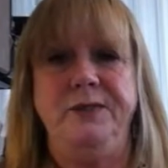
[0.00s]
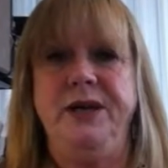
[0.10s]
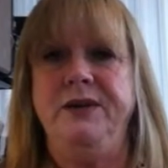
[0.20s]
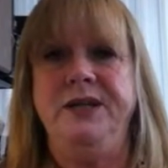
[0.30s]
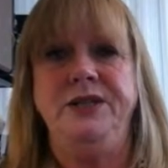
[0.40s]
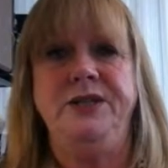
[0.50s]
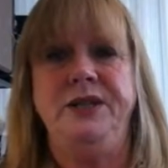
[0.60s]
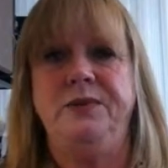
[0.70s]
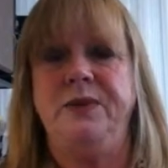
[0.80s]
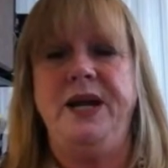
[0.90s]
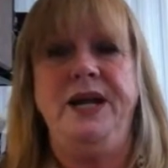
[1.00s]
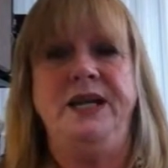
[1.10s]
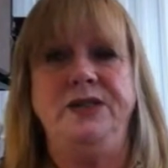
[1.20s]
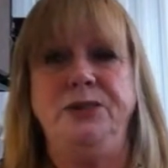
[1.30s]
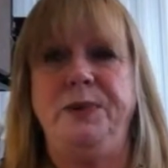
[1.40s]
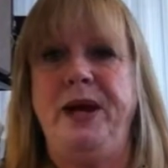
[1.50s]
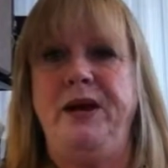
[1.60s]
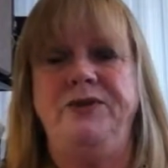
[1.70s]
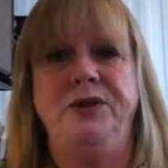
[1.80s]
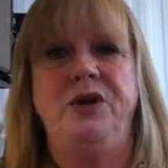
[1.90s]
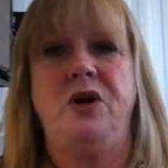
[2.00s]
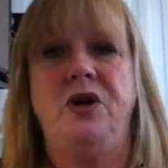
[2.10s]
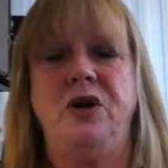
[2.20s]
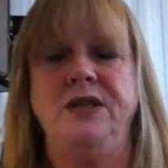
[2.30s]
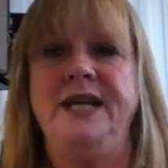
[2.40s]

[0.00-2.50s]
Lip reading: married, you get a raise, you pay off your car.